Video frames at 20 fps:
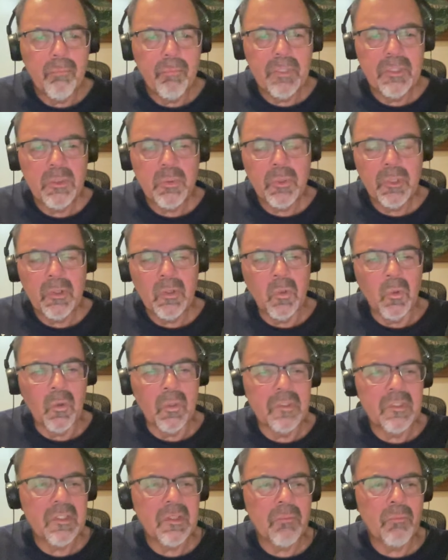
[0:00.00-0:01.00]
between
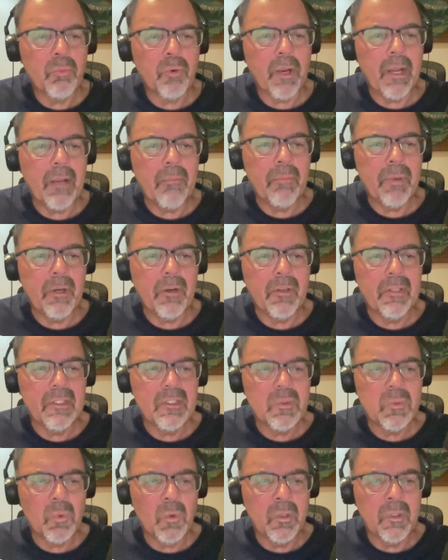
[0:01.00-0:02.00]
Lawrence and Bradbury
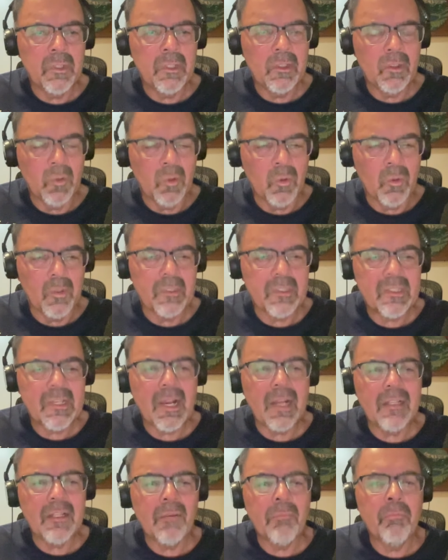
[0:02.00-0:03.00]
is one that Lawrence
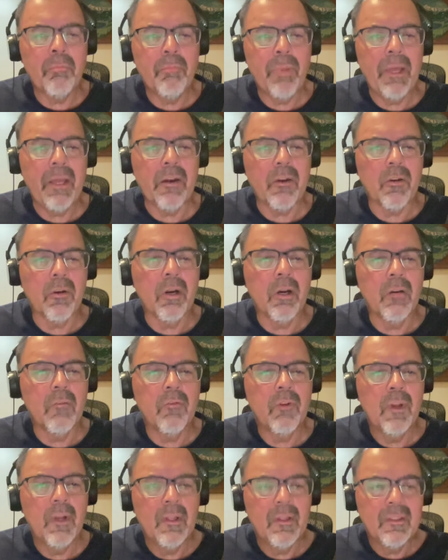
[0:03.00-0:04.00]
got the better
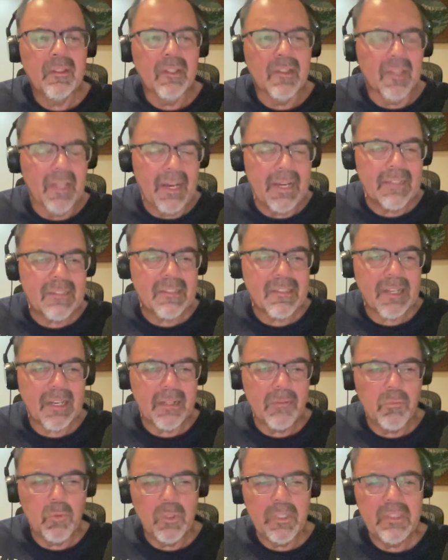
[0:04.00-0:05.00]
of the last
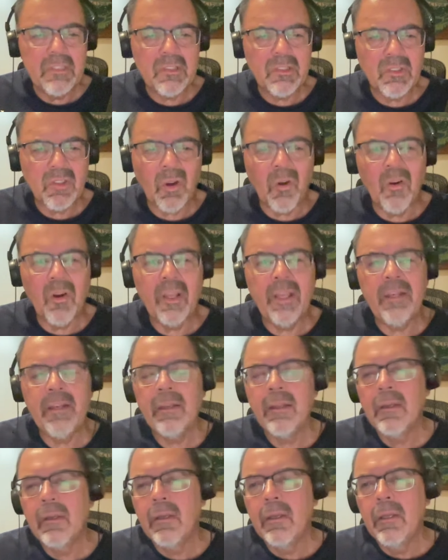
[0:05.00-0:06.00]
time we saw it,
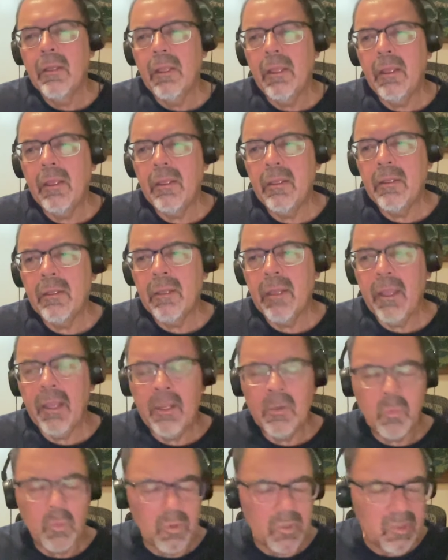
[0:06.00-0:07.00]
and
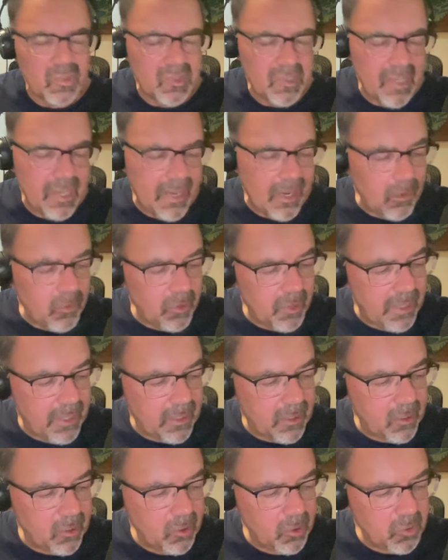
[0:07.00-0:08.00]
and we'll see how
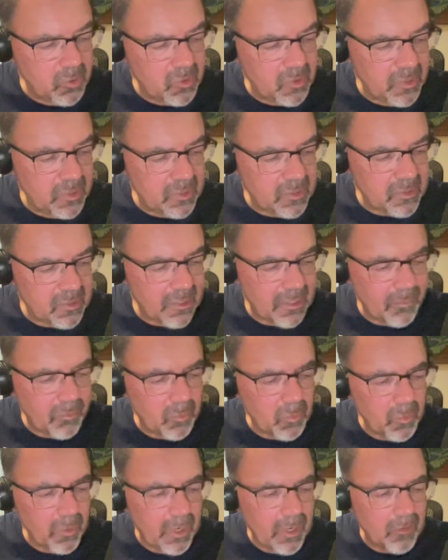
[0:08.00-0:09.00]
that goes this
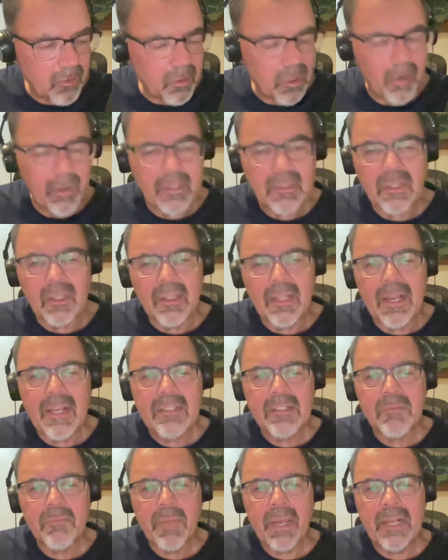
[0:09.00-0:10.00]
time around. All right, the
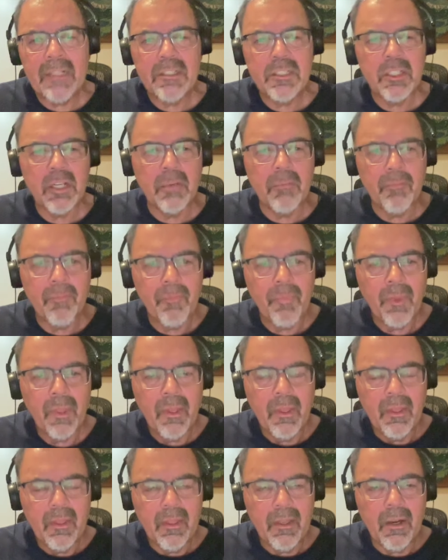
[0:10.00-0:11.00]
last matchup
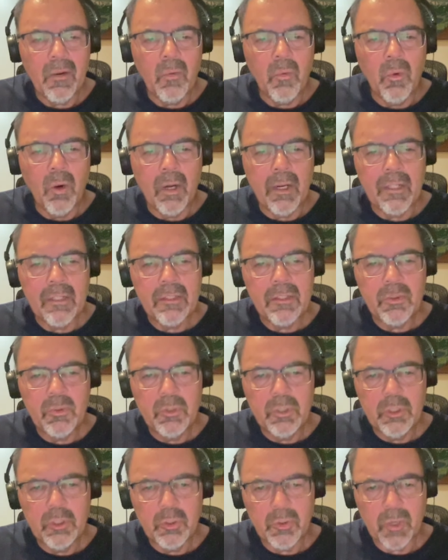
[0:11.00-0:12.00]
that I wanted
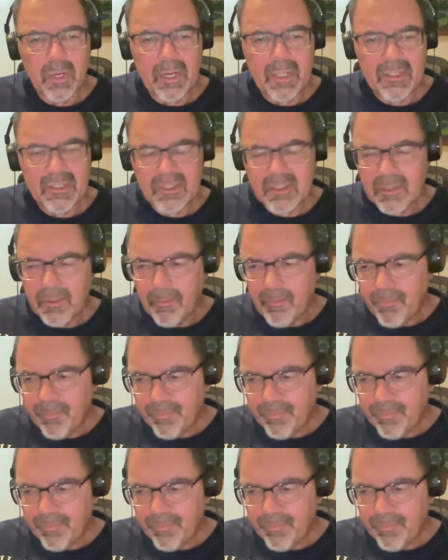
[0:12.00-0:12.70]
to address.